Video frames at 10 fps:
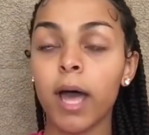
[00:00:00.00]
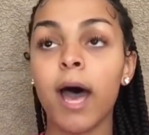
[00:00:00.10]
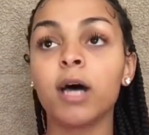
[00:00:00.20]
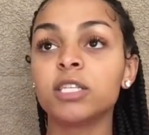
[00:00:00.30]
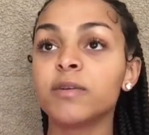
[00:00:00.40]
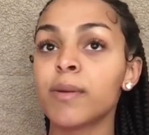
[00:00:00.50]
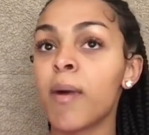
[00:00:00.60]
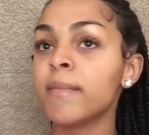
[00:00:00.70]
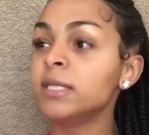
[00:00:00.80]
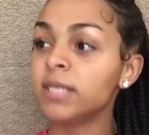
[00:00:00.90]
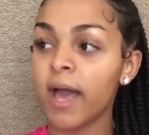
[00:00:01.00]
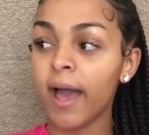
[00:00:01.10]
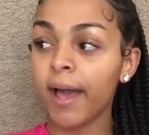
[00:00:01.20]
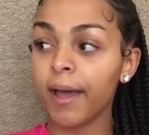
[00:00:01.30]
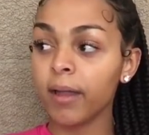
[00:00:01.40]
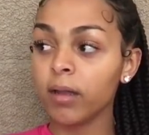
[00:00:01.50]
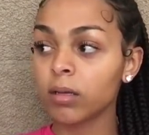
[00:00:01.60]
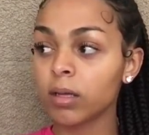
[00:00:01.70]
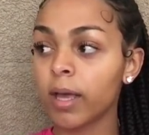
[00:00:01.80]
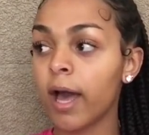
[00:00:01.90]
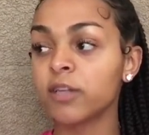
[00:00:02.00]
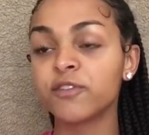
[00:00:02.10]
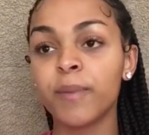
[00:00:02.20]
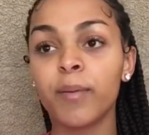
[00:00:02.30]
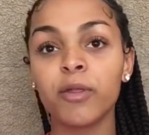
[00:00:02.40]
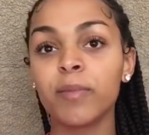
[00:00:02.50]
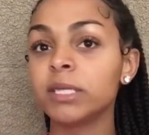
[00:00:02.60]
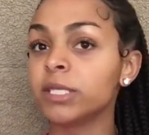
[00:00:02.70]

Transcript: a house for my mom and dad, a house for my brother and my